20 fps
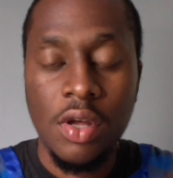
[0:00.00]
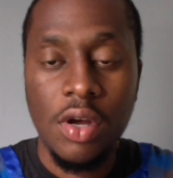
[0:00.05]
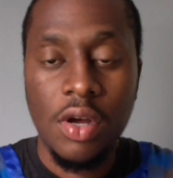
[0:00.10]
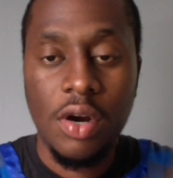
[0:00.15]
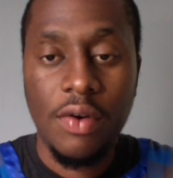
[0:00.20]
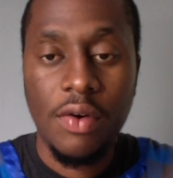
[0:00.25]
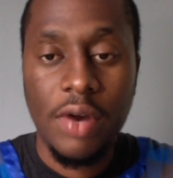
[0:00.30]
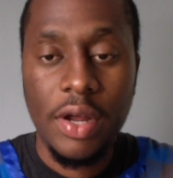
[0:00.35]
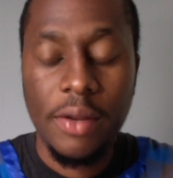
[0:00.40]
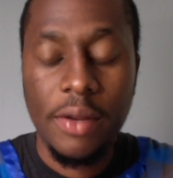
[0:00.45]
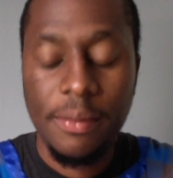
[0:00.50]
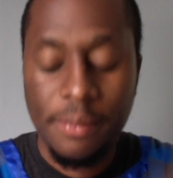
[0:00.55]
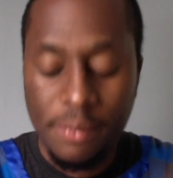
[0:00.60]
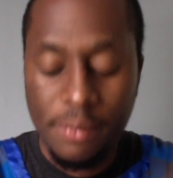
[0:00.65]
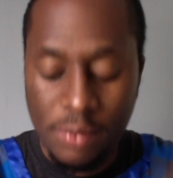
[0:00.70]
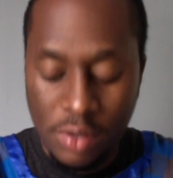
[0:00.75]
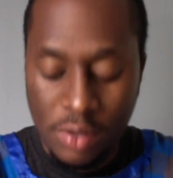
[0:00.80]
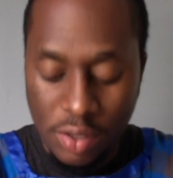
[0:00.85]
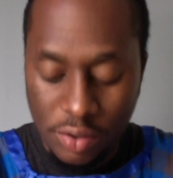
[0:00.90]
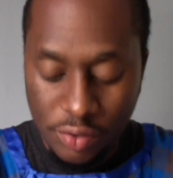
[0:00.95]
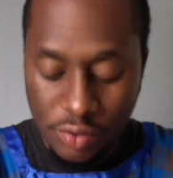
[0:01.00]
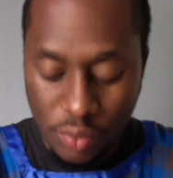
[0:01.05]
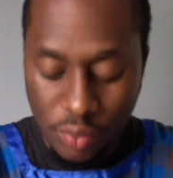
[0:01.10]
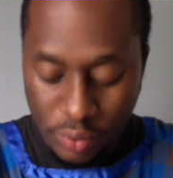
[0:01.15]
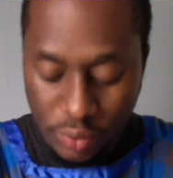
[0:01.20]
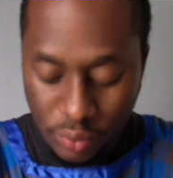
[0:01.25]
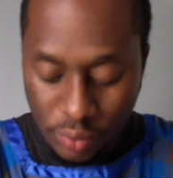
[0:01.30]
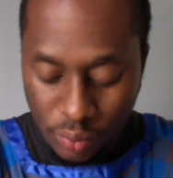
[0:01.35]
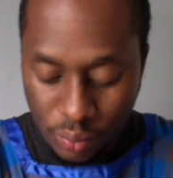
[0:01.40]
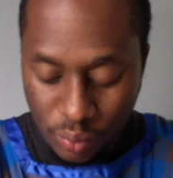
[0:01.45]
All right. So
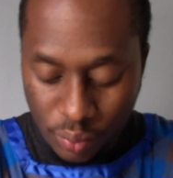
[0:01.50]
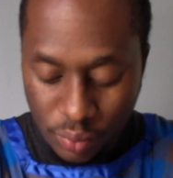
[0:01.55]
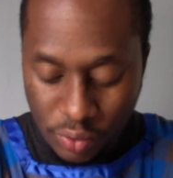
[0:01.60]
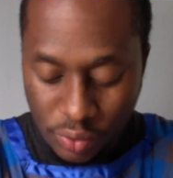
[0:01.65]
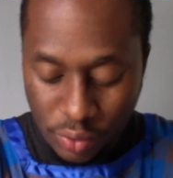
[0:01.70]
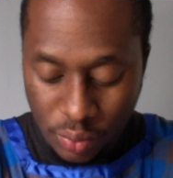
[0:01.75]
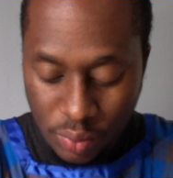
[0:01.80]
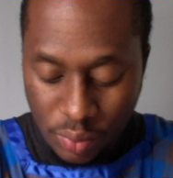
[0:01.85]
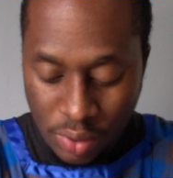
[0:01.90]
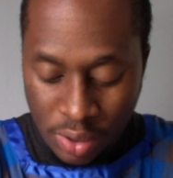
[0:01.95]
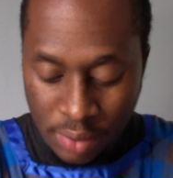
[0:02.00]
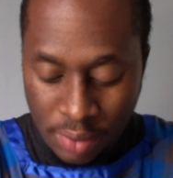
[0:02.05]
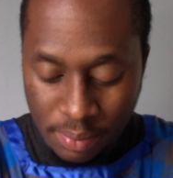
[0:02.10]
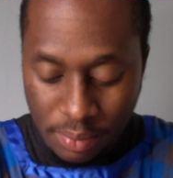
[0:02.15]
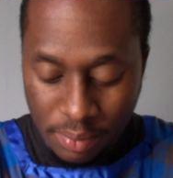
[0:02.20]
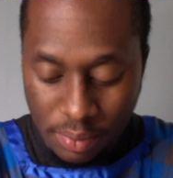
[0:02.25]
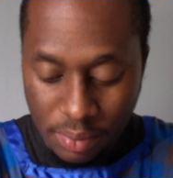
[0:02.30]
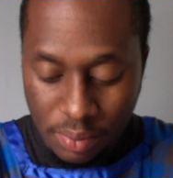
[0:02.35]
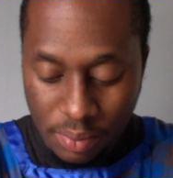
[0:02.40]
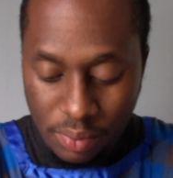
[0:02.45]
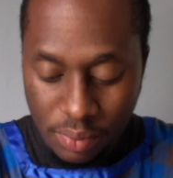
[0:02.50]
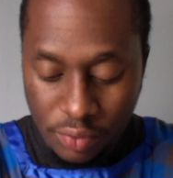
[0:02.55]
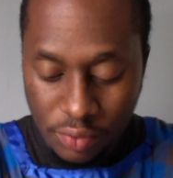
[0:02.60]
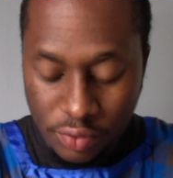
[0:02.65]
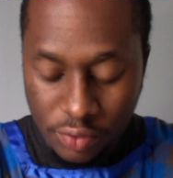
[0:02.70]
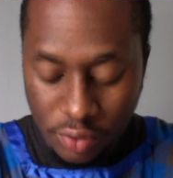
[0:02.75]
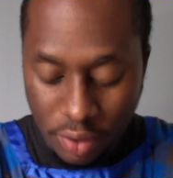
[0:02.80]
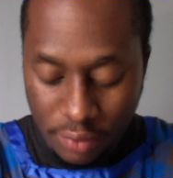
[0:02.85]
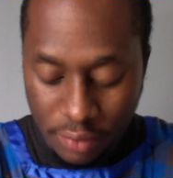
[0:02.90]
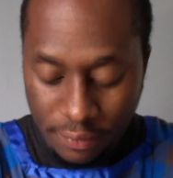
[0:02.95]
when you
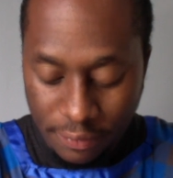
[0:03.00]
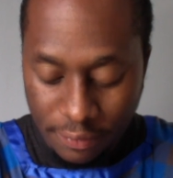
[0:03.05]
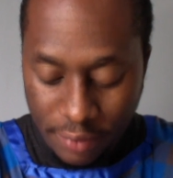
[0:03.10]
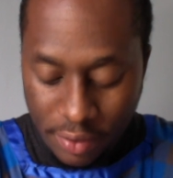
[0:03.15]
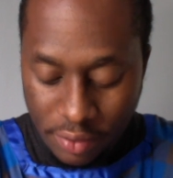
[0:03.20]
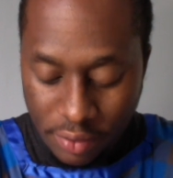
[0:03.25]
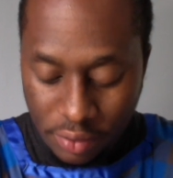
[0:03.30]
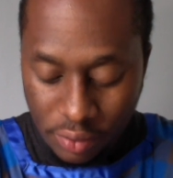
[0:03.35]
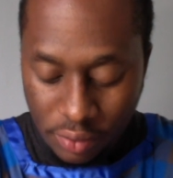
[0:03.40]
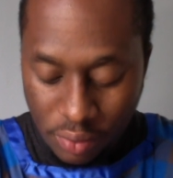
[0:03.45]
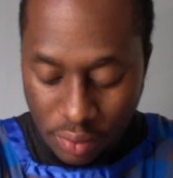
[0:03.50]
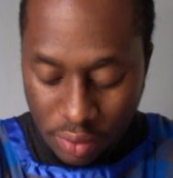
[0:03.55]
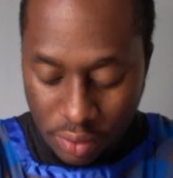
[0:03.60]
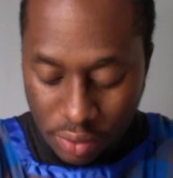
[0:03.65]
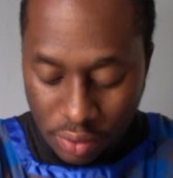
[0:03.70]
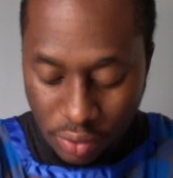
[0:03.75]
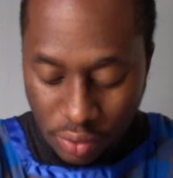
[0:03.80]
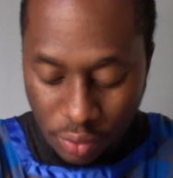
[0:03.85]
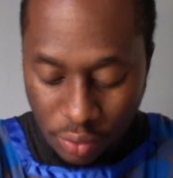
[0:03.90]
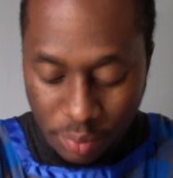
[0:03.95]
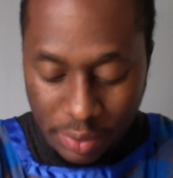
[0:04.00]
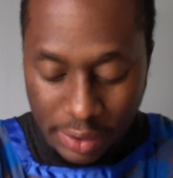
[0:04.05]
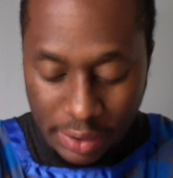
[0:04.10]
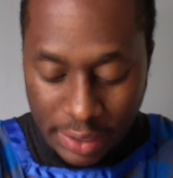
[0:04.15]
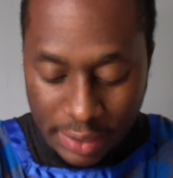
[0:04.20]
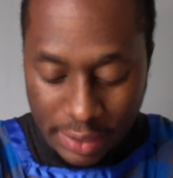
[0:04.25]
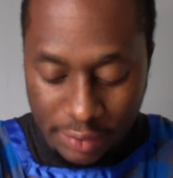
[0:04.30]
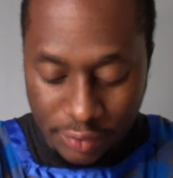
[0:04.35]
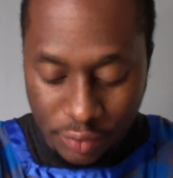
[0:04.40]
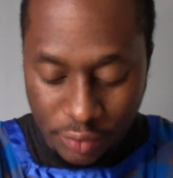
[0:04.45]
start fearing the Lord, you
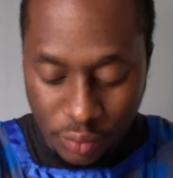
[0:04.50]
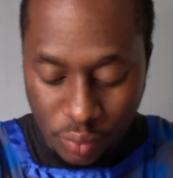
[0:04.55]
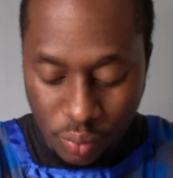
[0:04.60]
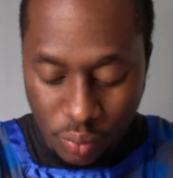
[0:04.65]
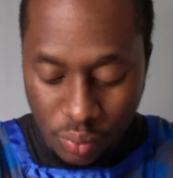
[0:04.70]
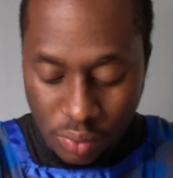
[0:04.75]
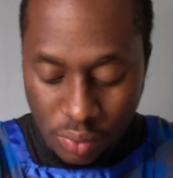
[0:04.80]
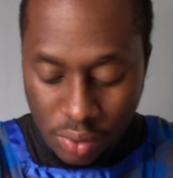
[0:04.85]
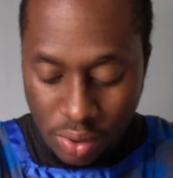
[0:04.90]
begin to